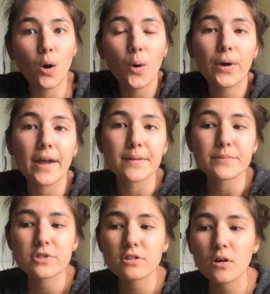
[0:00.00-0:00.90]
Okay,
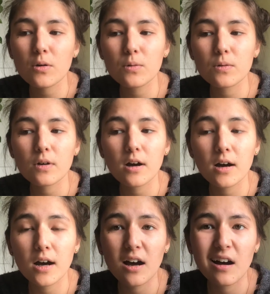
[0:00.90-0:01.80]
so
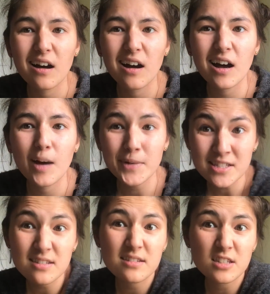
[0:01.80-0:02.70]

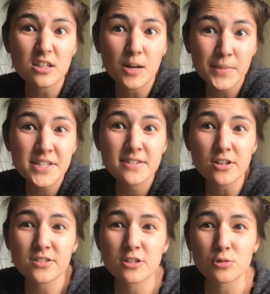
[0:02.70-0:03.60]
amidst their
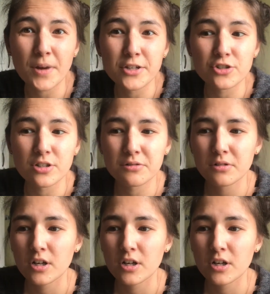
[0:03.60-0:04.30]
situation,